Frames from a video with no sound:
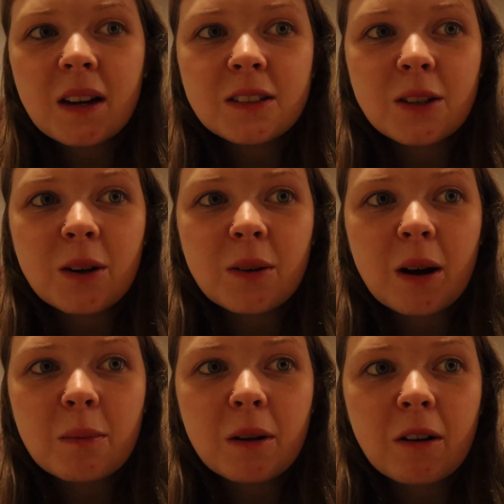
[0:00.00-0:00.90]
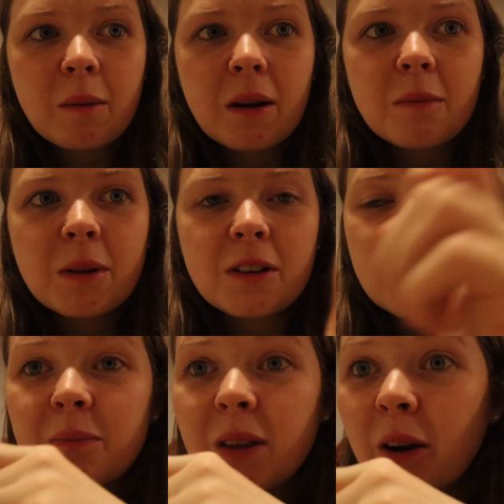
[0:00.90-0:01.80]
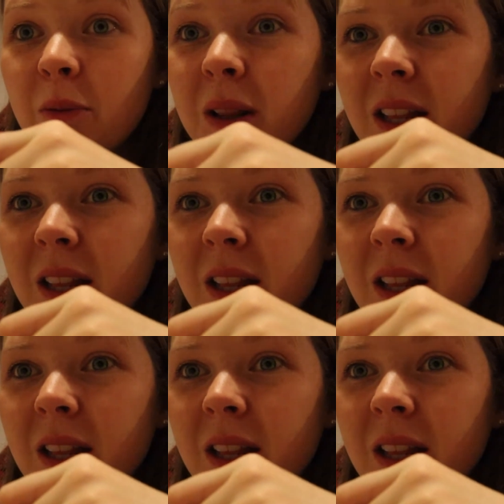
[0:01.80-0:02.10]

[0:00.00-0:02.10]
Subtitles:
So I'll be right back because I'm terrible